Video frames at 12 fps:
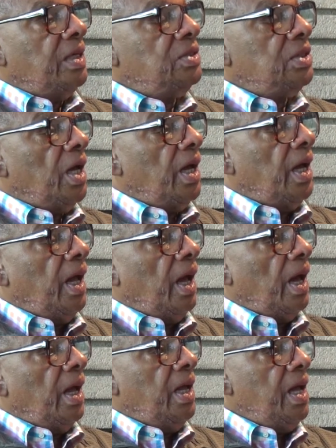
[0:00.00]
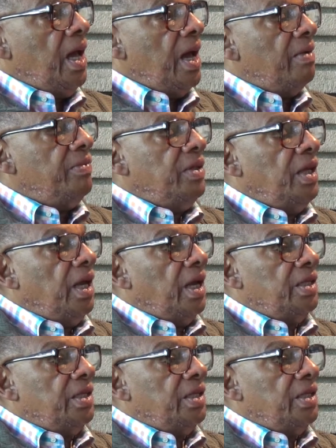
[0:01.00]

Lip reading: I have the